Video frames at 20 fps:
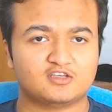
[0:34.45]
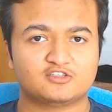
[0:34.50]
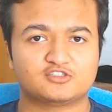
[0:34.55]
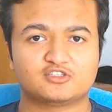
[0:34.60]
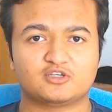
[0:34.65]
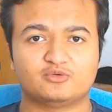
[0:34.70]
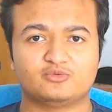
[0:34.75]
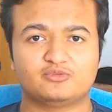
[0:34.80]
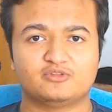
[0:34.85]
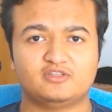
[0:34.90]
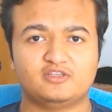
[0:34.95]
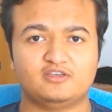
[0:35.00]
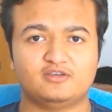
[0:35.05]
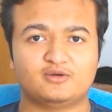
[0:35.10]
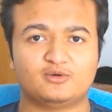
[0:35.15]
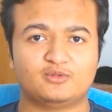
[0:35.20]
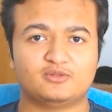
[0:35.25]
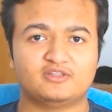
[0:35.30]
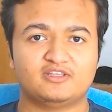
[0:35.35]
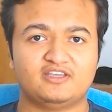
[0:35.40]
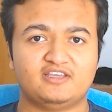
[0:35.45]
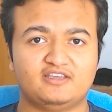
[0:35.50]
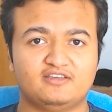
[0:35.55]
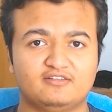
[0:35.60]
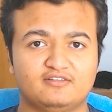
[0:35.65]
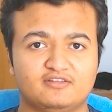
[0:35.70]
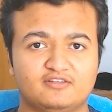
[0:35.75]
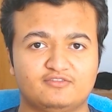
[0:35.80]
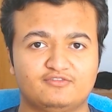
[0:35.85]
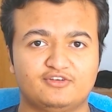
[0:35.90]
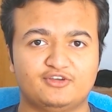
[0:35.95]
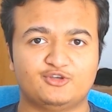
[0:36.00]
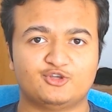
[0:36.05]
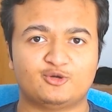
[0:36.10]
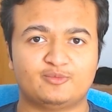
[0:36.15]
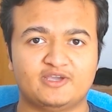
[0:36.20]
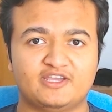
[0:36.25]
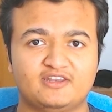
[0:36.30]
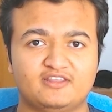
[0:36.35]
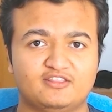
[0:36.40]
So the only free
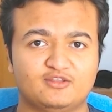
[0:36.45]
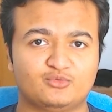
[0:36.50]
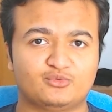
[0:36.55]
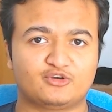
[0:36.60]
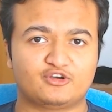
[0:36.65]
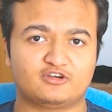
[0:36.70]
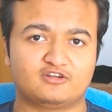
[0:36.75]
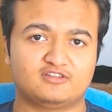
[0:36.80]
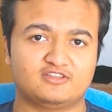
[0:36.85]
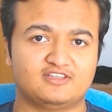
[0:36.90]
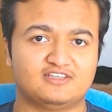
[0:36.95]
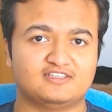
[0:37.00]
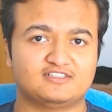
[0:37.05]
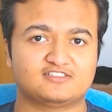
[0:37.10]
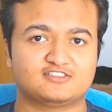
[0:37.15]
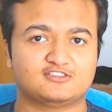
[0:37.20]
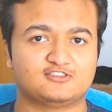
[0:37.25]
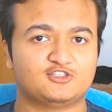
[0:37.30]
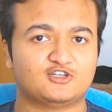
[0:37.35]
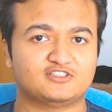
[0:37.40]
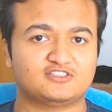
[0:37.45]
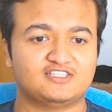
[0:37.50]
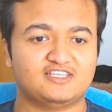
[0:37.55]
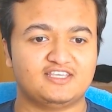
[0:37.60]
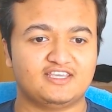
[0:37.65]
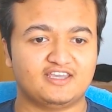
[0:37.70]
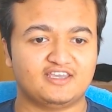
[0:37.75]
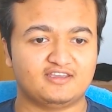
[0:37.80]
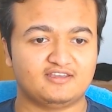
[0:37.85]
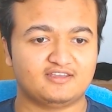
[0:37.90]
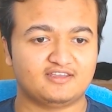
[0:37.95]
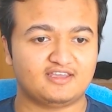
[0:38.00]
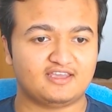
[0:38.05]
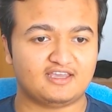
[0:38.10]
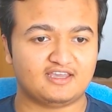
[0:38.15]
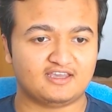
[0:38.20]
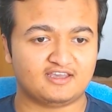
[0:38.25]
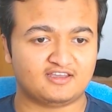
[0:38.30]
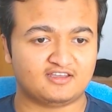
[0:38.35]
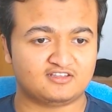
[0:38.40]
domain in the world is .tk
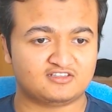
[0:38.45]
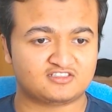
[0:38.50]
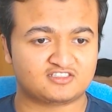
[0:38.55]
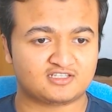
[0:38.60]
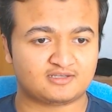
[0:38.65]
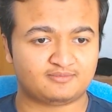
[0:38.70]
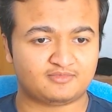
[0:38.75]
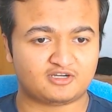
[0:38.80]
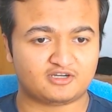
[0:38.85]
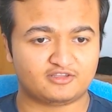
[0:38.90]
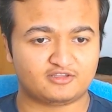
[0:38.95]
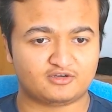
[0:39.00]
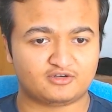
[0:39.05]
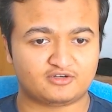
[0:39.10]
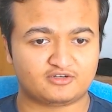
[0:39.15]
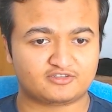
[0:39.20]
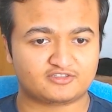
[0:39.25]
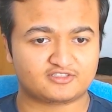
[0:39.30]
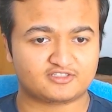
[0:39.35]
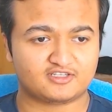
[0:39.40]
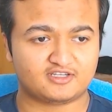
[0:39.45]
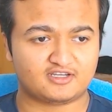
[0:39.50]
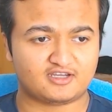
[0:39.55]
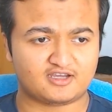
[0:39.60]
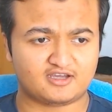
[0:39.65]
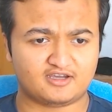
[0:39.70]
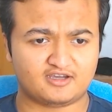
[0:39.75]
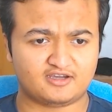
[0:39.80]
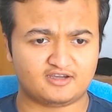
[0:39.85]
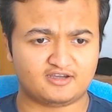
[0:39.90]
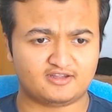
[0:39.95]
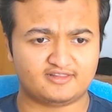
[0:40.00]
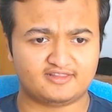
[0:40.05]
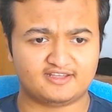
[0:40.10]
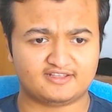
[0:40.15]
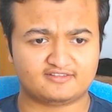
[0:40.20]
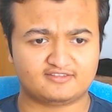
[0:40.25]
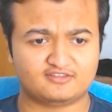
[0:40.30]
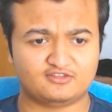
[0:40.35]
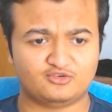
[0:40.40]
and some others
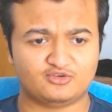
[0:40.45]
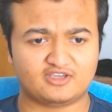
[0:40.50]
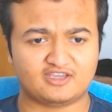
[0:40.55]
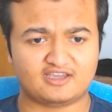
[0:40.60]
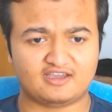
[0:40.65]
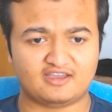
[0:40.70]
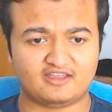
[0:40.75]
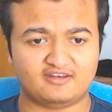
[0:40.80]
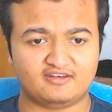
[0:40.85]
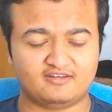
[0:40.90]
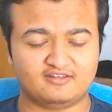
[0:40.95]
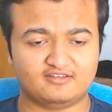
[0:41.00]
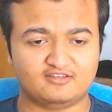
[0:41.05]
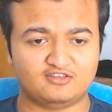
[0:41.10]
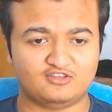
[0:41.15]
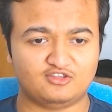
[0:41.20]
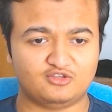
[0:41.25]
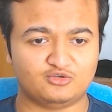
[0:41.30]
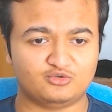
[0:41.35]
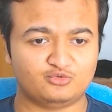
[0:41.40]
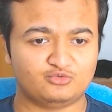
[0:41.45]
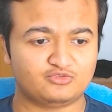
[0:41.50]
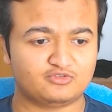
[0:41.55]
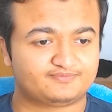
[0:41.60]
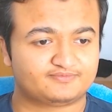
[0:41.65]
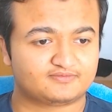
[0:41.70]
that you can use.